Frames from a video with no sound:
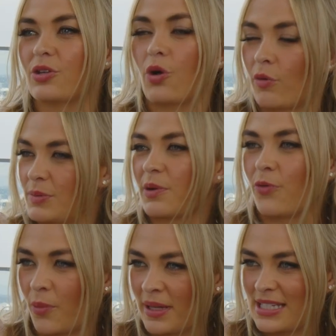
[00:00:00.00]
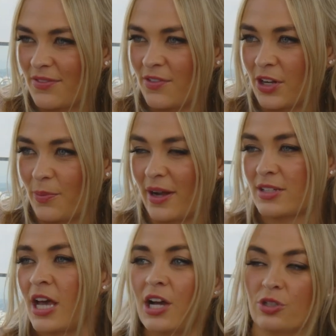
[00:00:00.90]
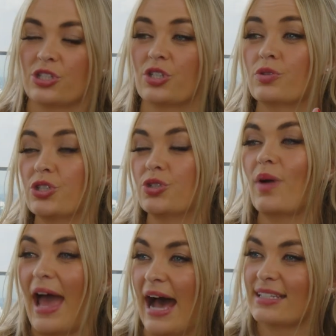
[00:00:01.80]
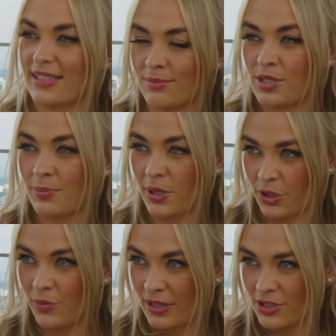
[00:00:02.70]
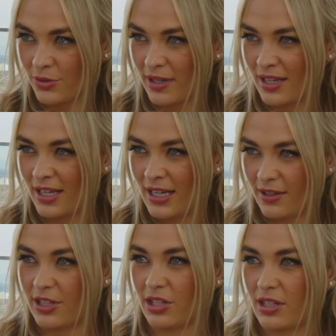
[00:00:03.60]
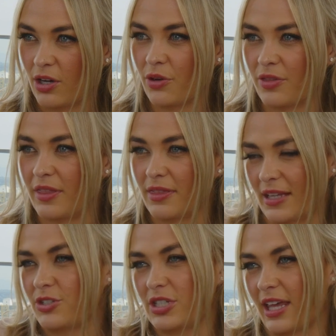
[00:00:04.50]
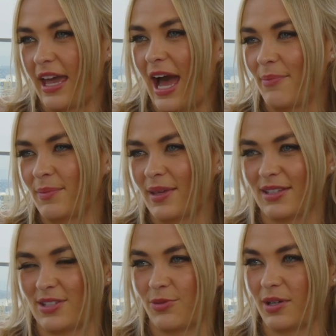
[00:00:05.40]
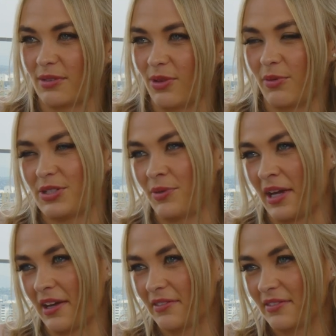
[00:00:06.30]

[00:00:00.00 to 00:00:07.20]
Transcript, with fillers: you're always performing and stuff in front of your parents. Did, so did you ask them to put you into it? Like, or it just, like, happened because you were always doing it?